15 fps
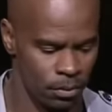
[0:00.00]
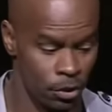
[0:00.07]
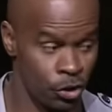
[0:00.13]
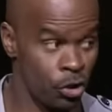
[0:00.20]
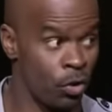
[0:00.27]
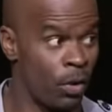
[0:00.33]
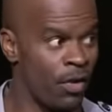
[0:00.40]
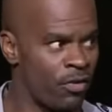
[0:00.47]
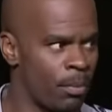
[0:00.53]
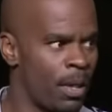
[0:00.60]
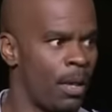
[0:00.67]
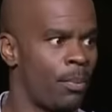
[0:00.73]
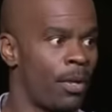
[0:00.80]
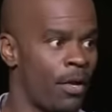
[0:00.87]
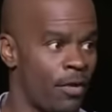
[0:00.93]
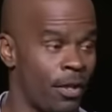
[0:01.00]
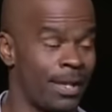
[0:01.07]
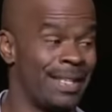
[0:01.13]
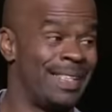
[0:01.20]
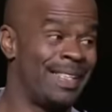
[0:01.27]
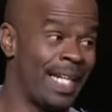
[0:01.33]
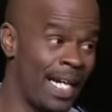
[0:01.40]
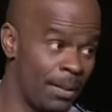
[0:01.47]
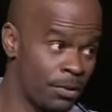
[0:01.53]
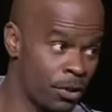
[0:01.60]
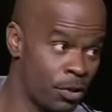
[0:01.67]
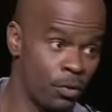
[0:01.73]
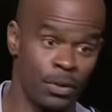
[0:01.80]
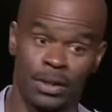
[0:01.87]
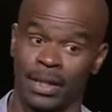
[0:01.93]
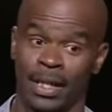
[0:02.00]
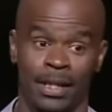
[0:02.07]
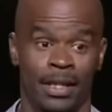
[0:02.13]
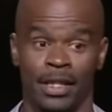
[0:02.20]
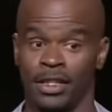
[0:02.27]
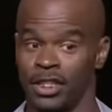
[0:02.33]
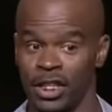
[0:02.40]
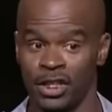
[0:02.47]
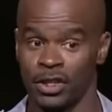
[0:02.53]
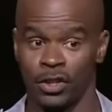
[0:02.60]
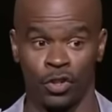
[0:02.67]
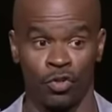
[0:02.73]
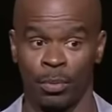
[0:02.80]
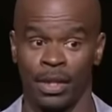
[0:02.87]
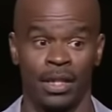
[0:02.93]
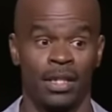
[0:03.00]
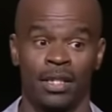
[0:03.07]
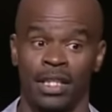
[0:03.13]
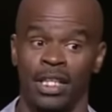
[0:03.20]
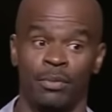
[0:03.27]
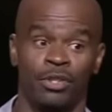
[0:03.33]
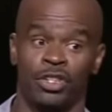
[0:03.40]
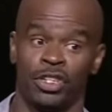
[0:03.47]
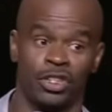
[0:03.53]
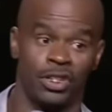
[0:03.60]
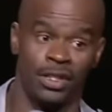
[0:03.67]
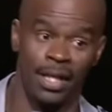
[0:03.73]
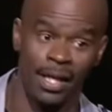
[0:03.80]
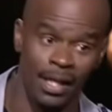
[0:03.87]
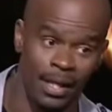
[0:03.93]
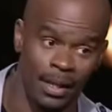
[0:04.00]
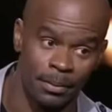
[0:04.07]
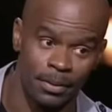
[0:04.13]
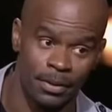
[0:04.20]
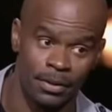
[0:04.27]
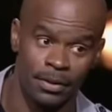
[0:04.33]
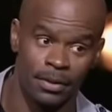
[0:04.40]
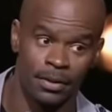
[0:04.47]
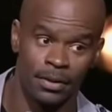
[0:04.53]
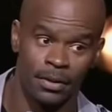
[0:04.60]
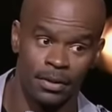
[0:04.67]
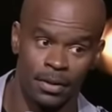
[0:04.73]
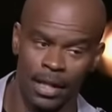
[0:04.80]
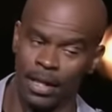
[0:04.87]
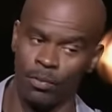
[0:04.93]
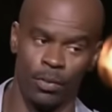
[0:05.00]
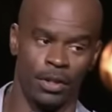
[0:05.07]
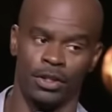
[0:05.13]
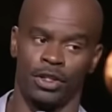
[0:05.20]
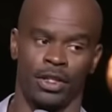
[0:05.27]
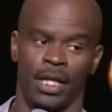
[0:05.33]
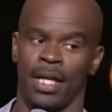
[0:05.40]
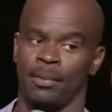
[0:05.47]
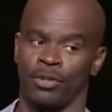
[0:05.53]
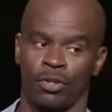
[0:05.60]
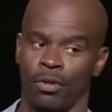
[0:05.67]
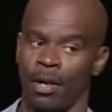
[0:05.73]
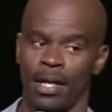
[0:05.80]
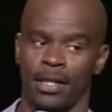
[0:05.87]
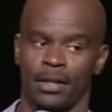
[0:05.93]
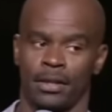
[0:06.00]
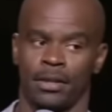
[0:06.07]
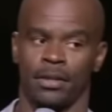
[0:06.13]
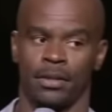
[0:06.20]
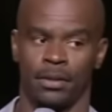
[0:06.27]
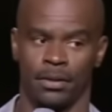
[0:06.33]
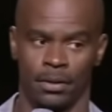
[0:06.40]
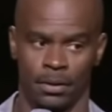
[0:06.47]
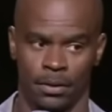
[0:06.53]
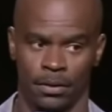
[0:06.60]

Because you know everybody probably thought that James could do the same thing Jesus could do, but he couldn't. He was just James. He wasn't James Christ.